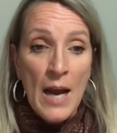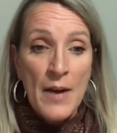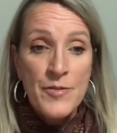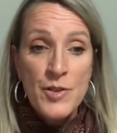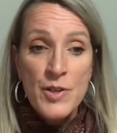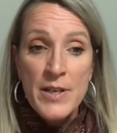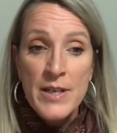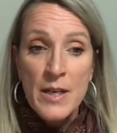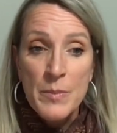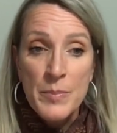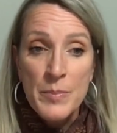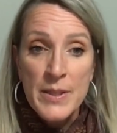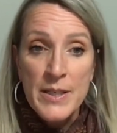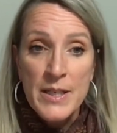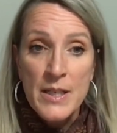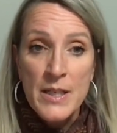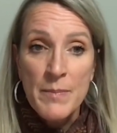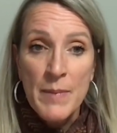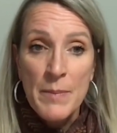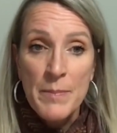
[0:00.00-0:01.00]
After I
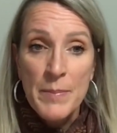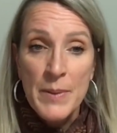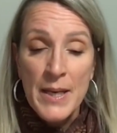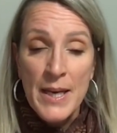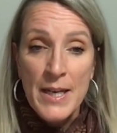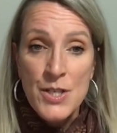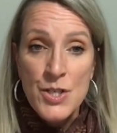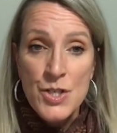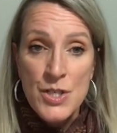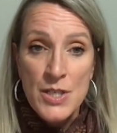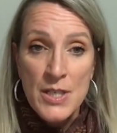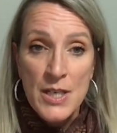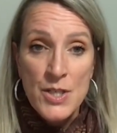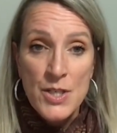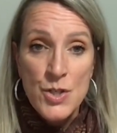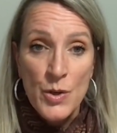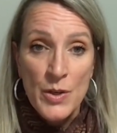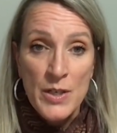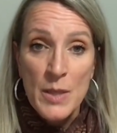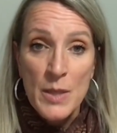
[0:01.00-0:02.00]
completed my PhD,
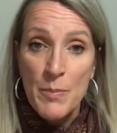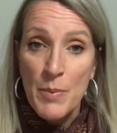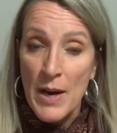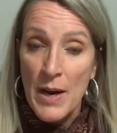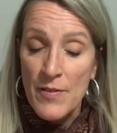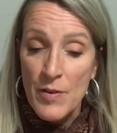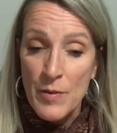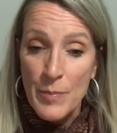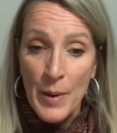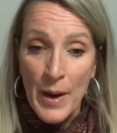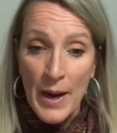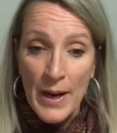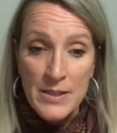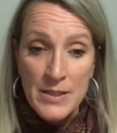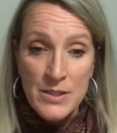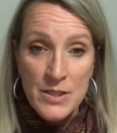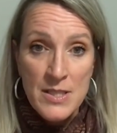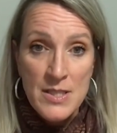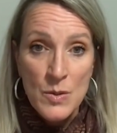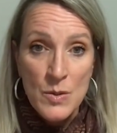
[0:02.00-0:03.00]
I joined a private
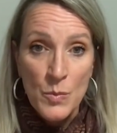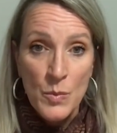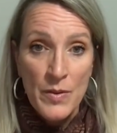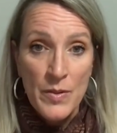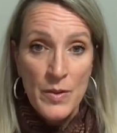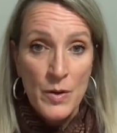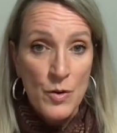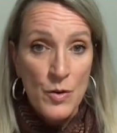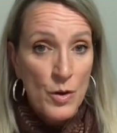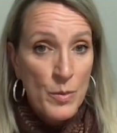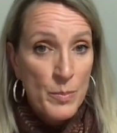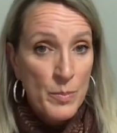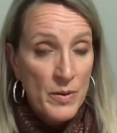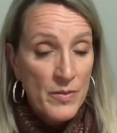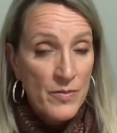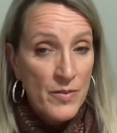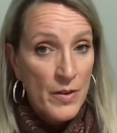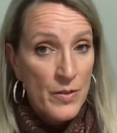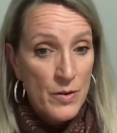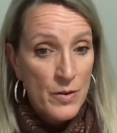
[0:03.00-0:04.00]
practice with a group
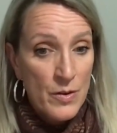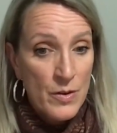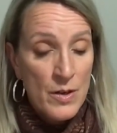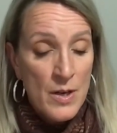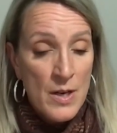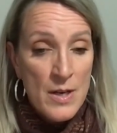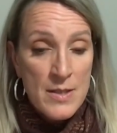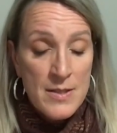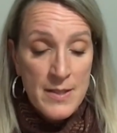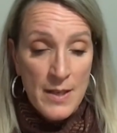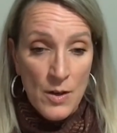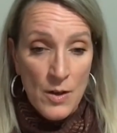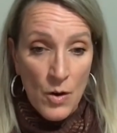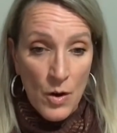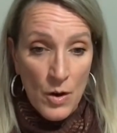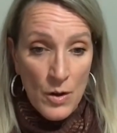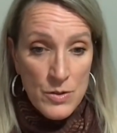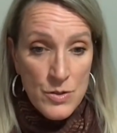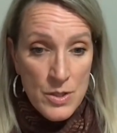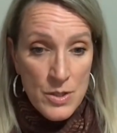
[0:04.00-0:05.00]
of other
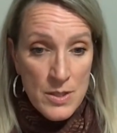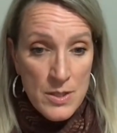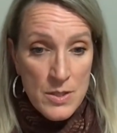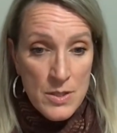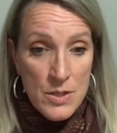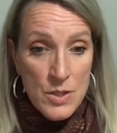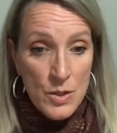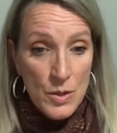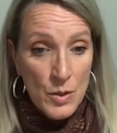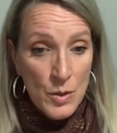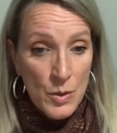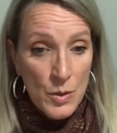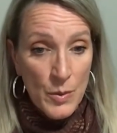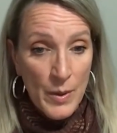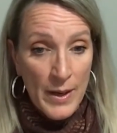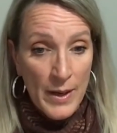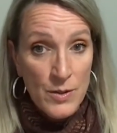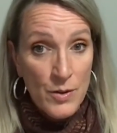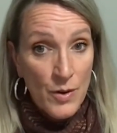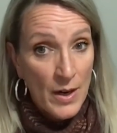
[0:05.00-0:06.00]
psychologists who
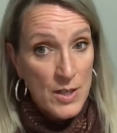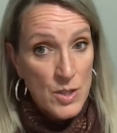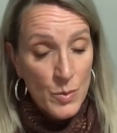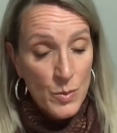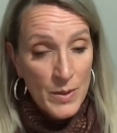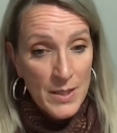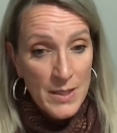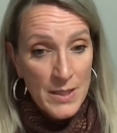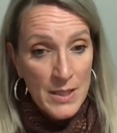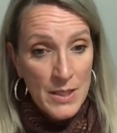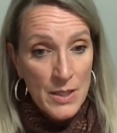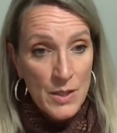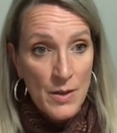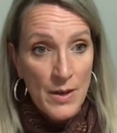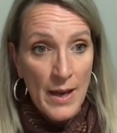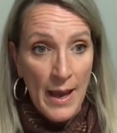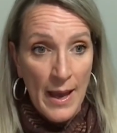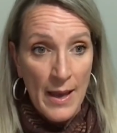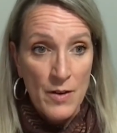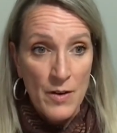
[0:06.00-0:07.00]
had graduated a
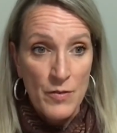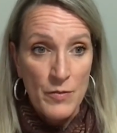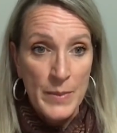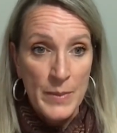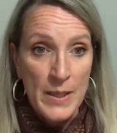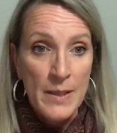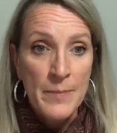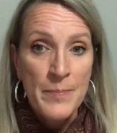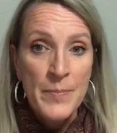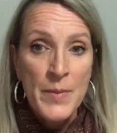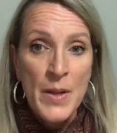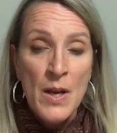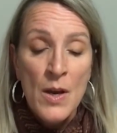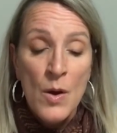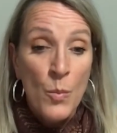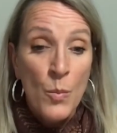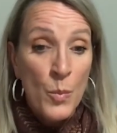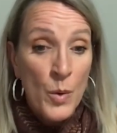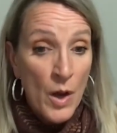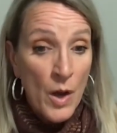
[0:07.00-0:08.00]
year ahead of me.
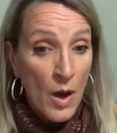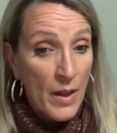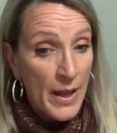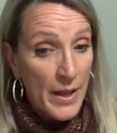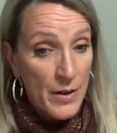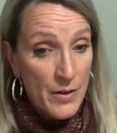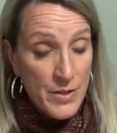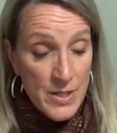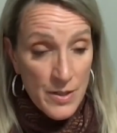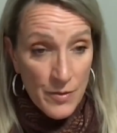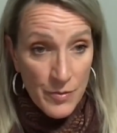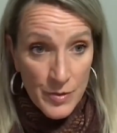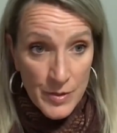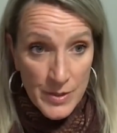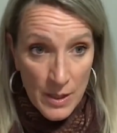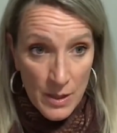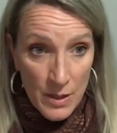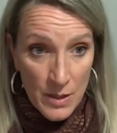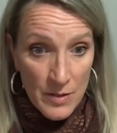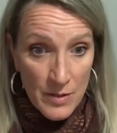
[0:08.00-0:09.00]
We all had our
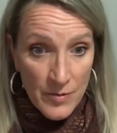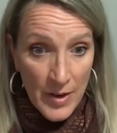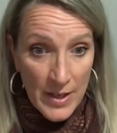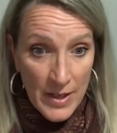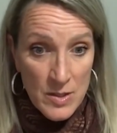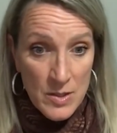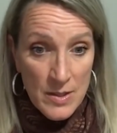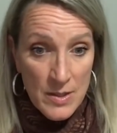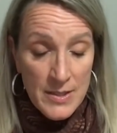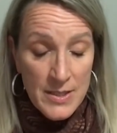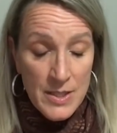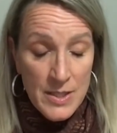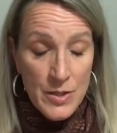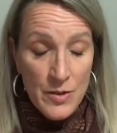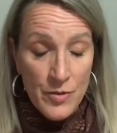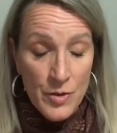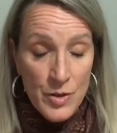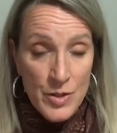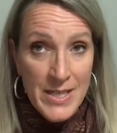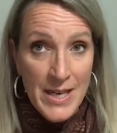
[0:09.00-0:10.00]
different
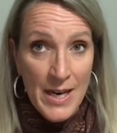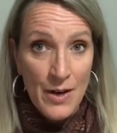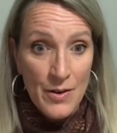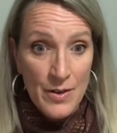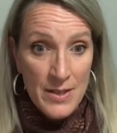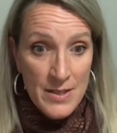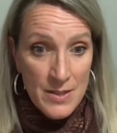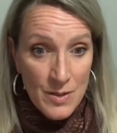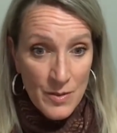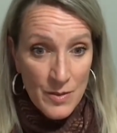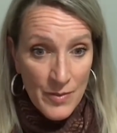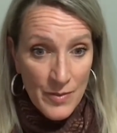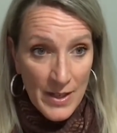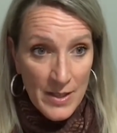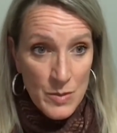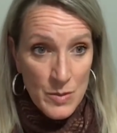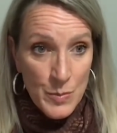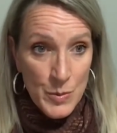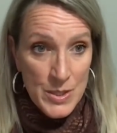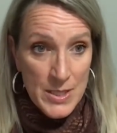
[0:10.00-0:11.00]
areas of
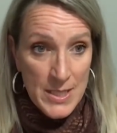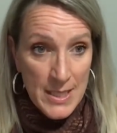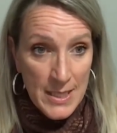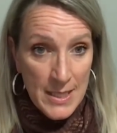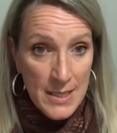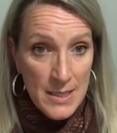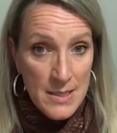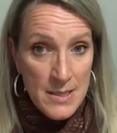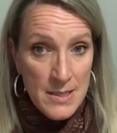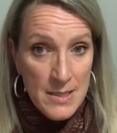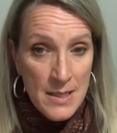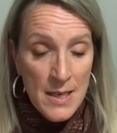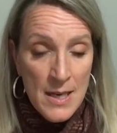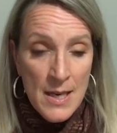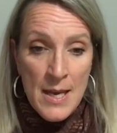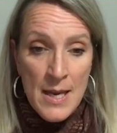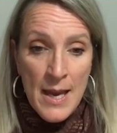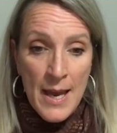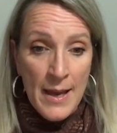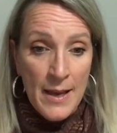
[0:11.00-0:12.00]
expertise
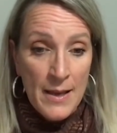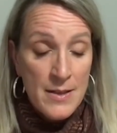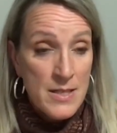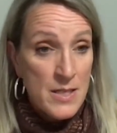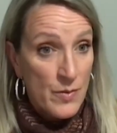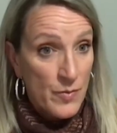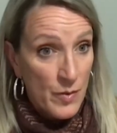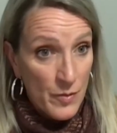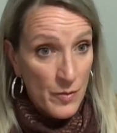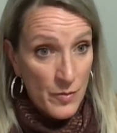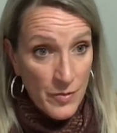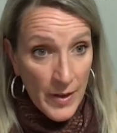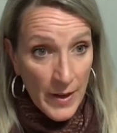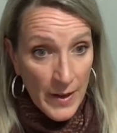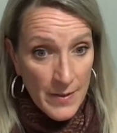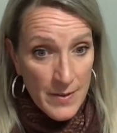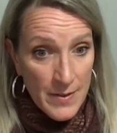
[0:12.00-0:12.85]
and different